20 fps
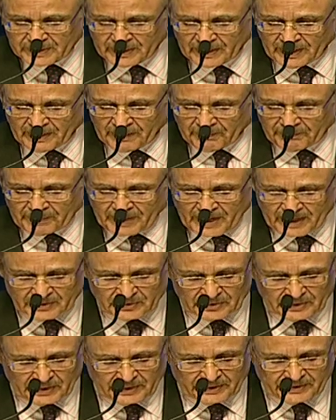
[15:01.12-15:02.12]
makes
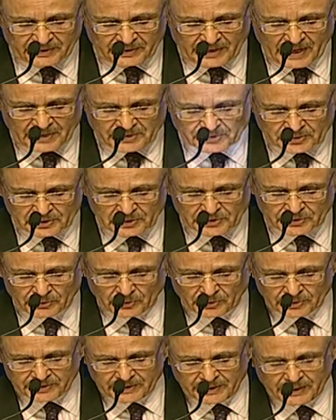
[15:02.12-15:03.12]
international
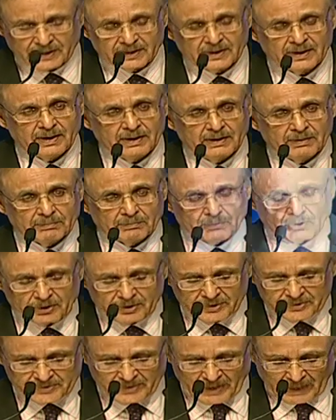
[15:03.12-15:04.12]
sourcing more
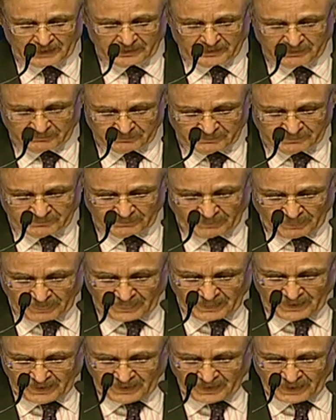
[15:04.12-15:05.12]
attractive.
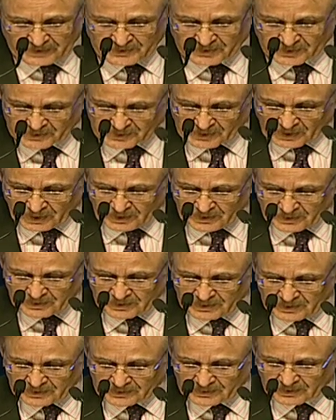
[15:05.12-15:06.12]
As a result,
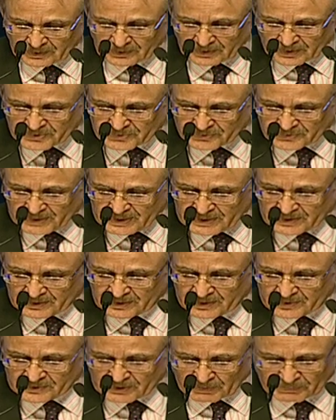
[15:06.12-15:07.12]
the country's
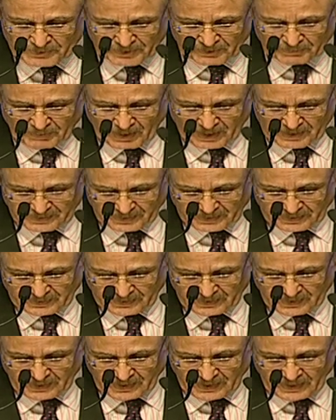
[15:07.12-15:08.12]
consumption basket
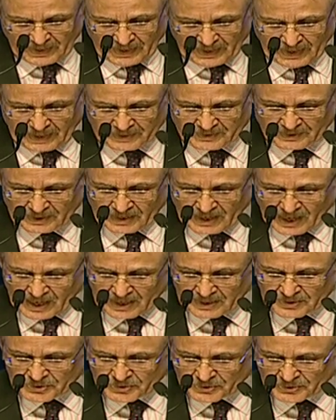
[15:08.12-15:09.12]
has a large
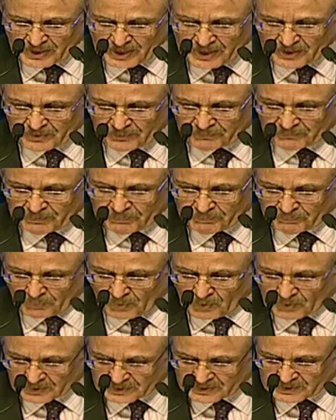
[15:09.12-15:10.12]
share of
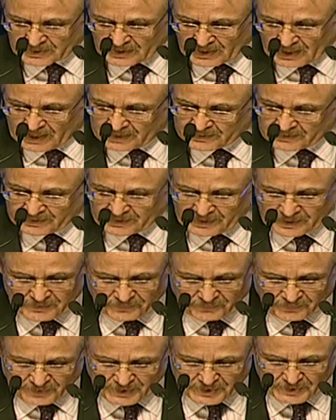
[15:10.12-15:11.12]
imports, either as
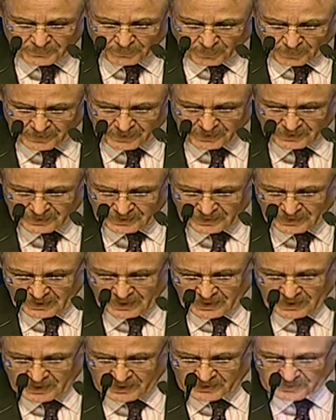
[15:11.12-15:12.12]
finished products,
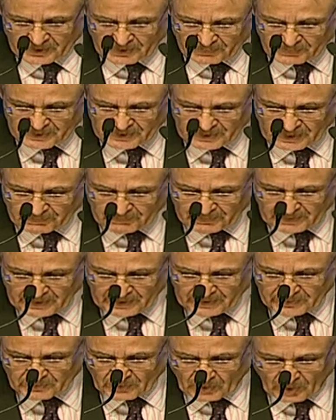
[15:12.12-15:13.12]

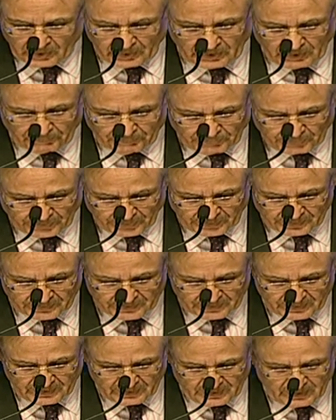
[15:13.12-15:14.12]
sub-assemblies or components.
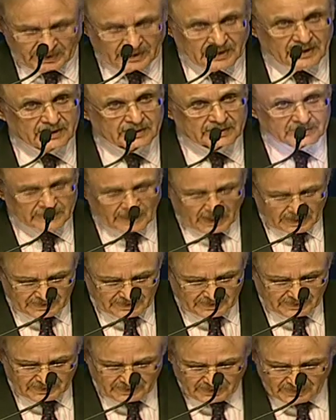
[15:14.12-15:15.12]

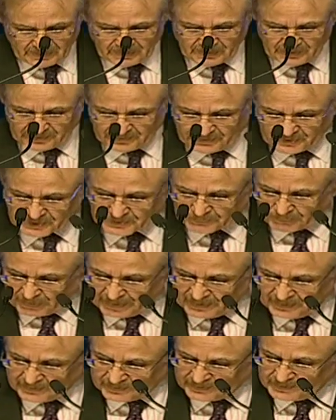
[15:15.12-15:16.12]
Thus,
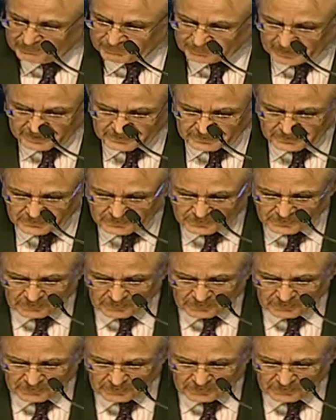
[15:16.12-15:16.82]
despite the presence of